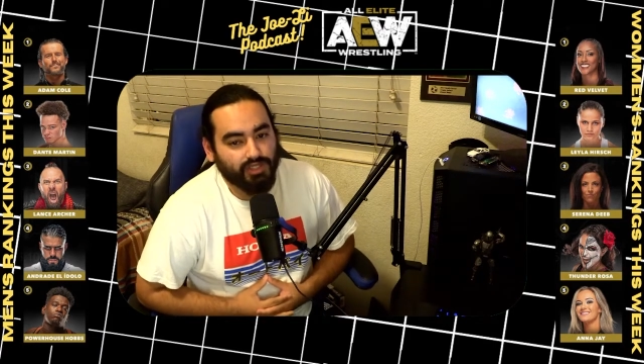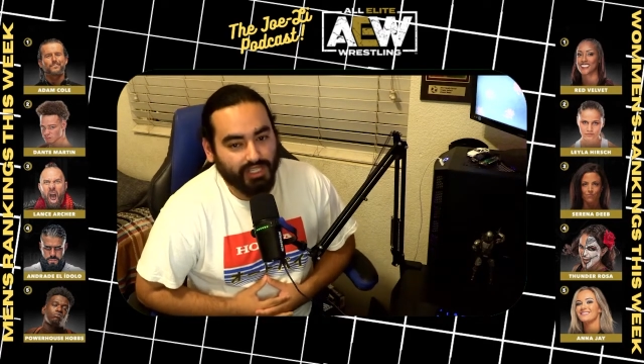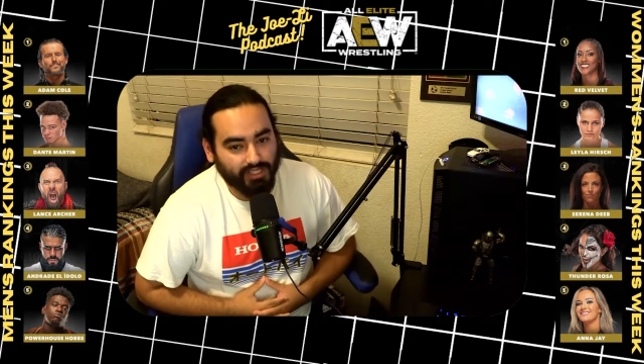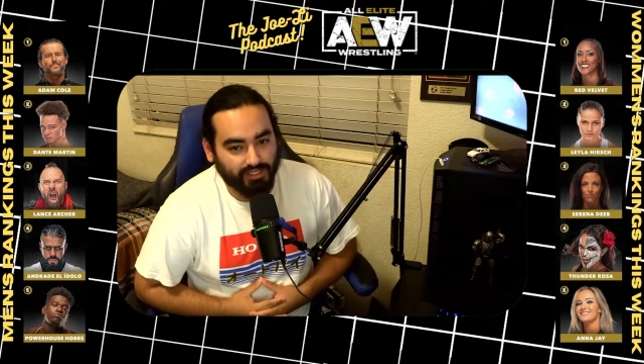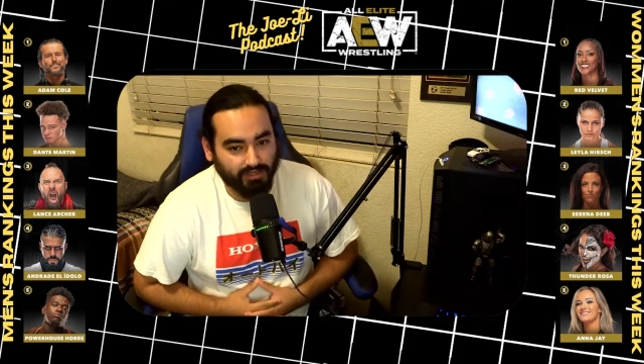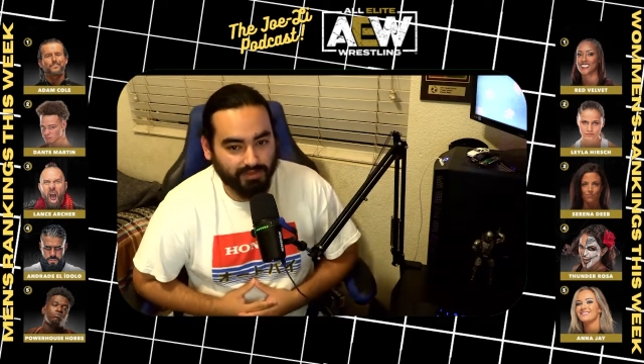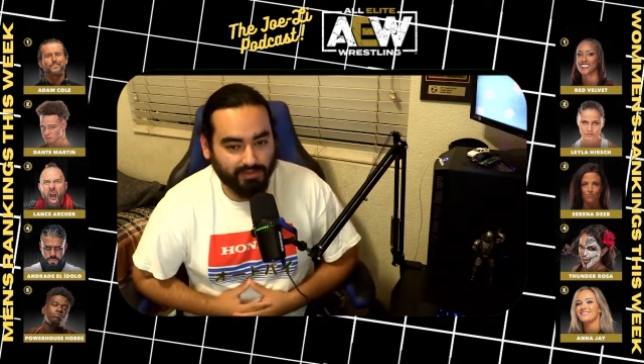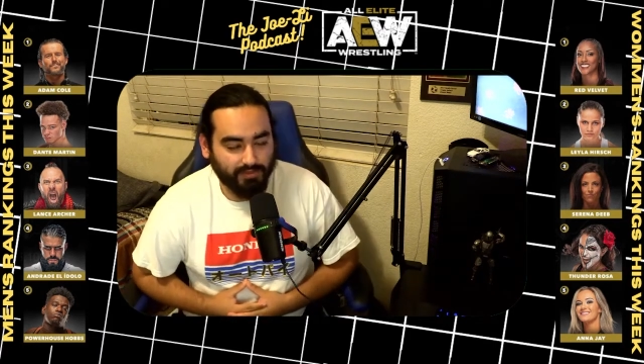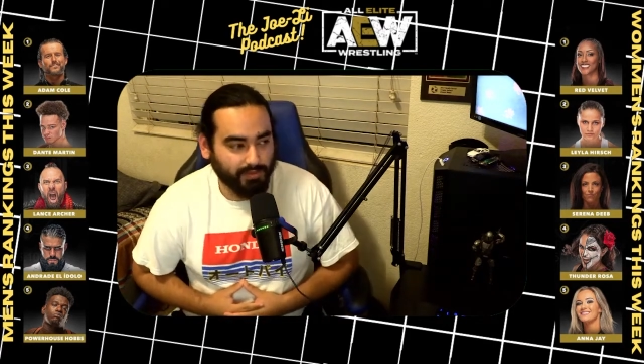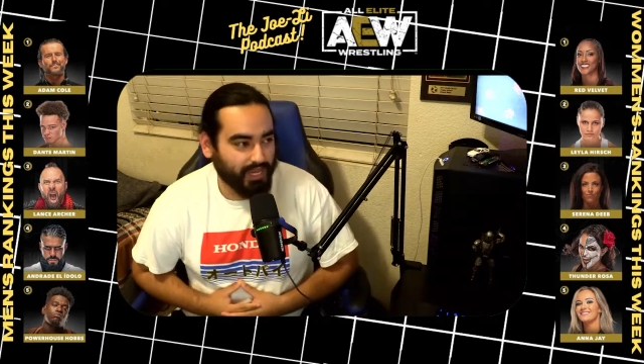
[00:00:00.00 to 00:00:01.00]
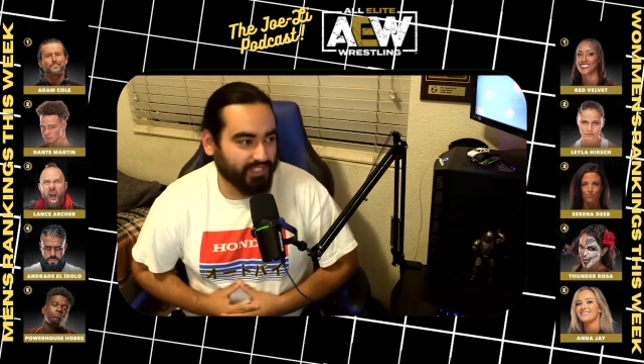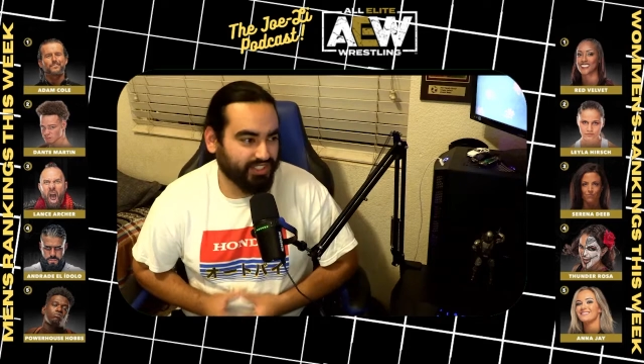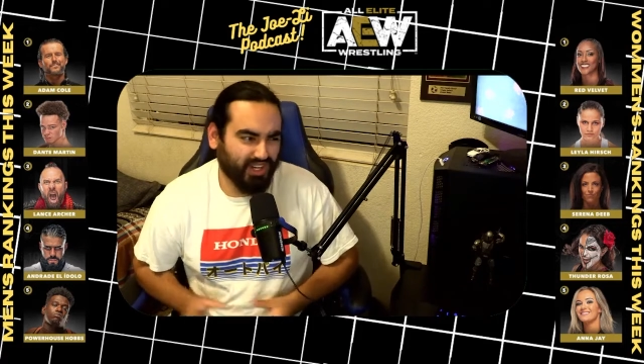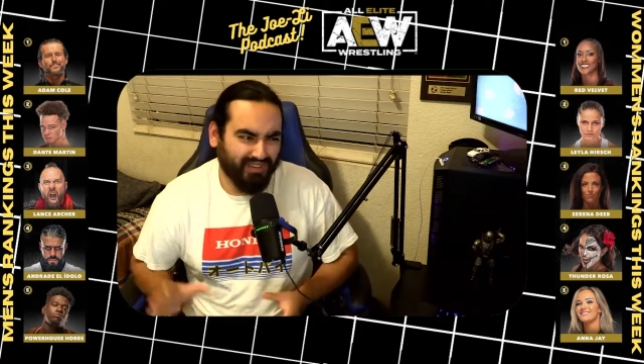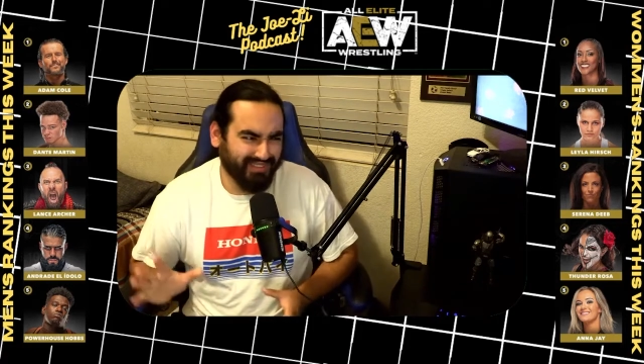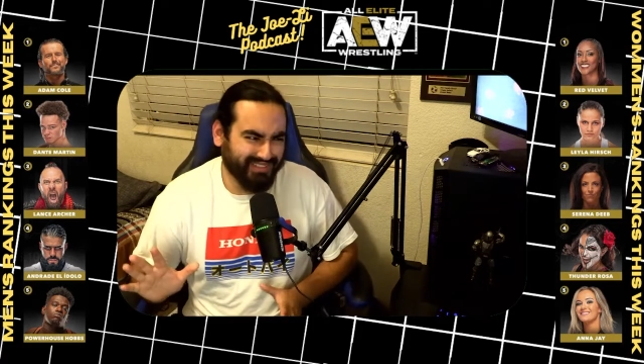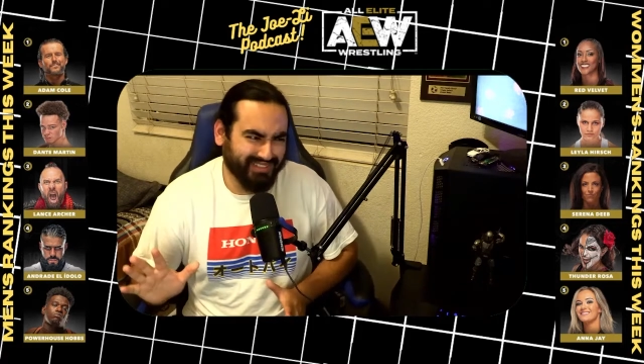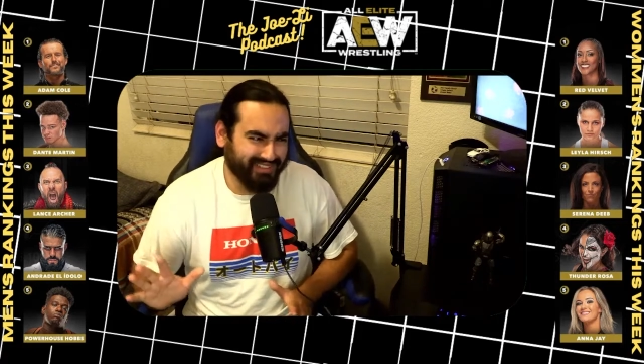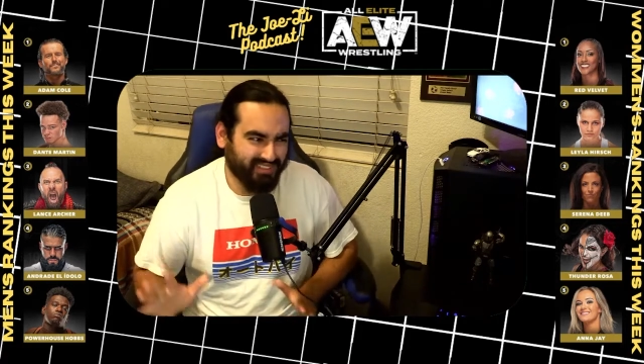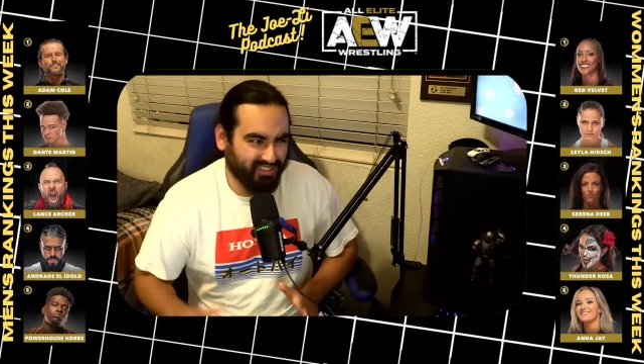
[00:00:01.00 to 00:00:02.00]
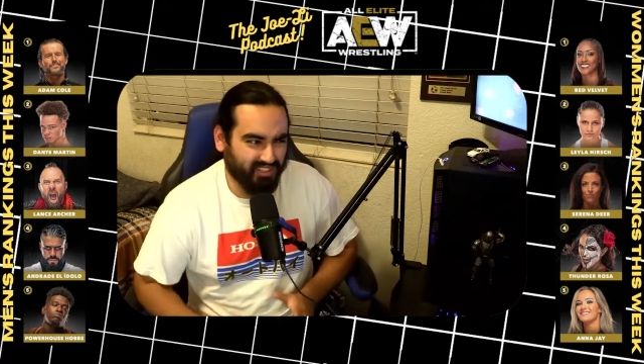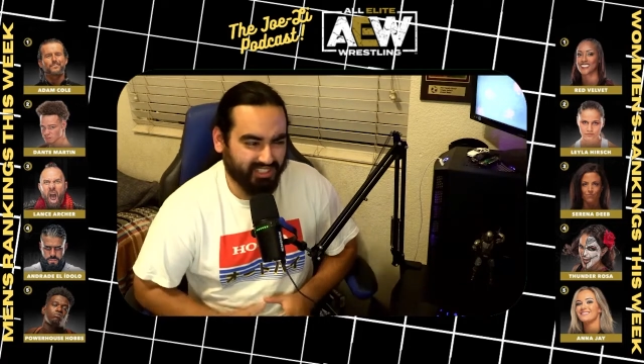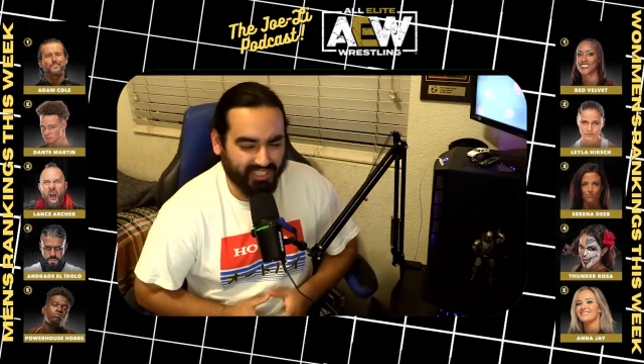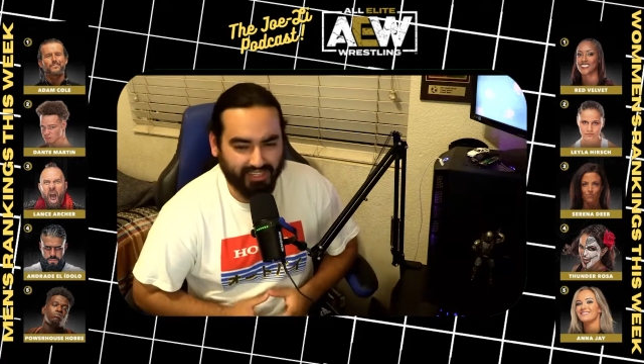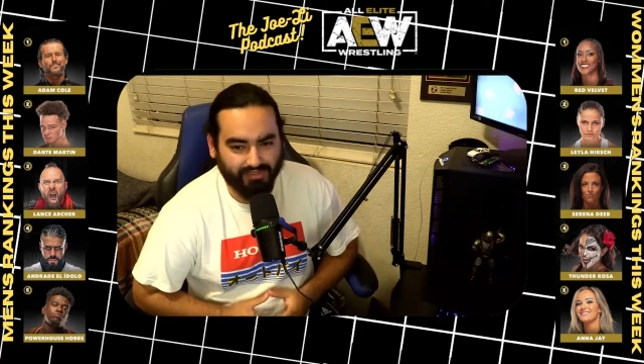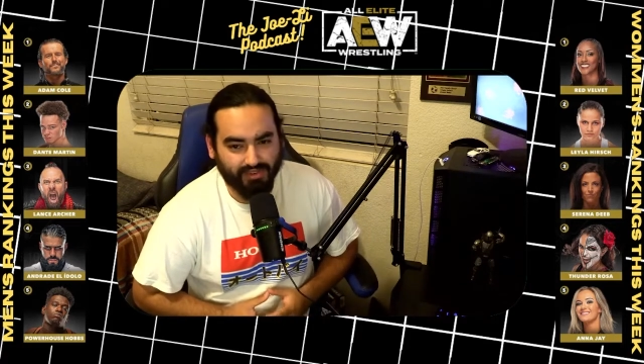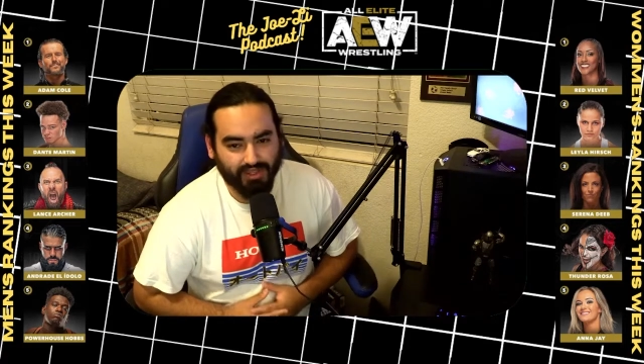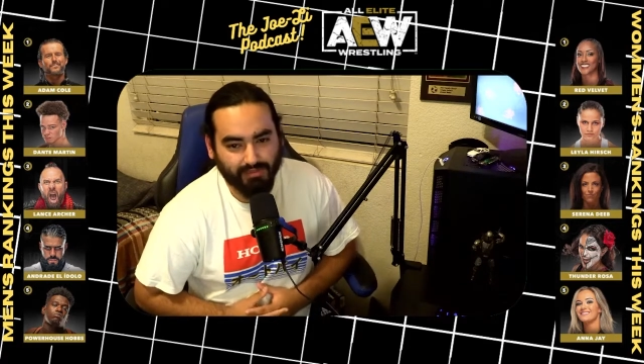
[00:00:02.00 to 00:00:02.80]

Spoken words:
AEW match. Obviously, this is all in kayfabe.